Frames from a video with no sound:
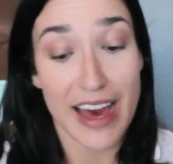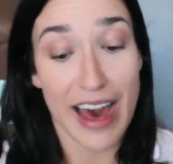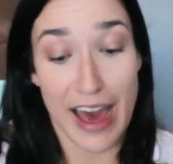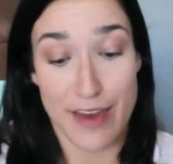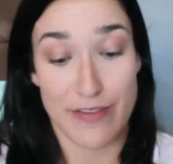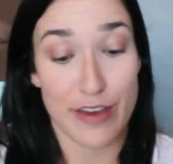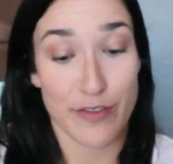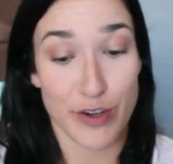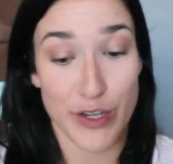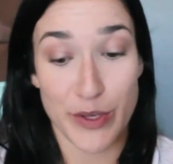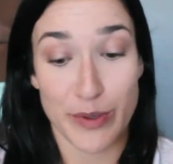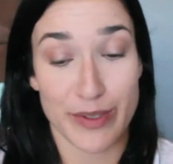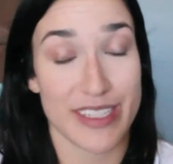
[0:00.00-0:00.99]
I've ever
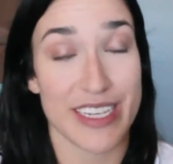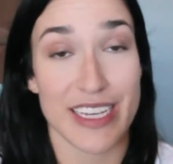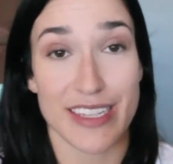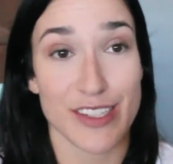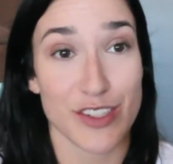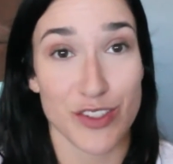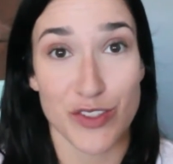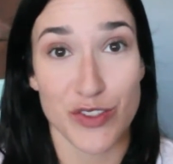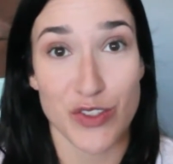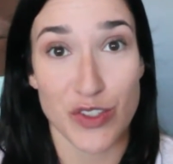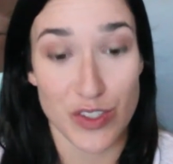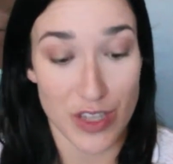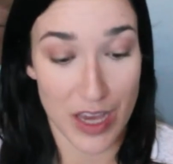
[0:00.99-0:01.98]
used. It's